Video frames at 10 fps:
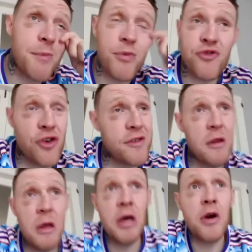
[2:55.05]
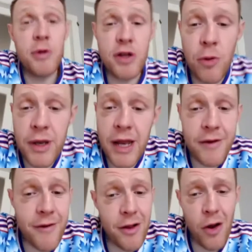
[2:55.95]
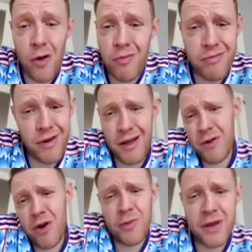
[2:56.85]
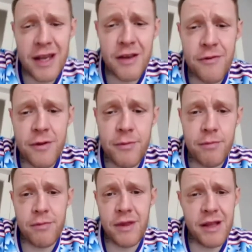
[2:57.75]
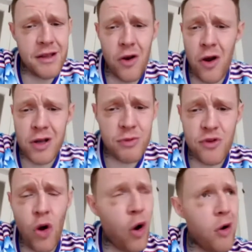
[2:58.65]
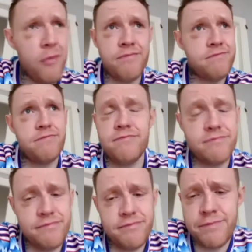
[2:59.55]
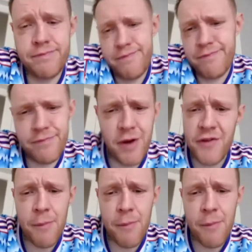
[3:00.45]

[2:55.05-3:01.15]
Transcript: It was just, we'd come to the end of our term, like, we'd come to the end of it, you know. There was no, I've nothing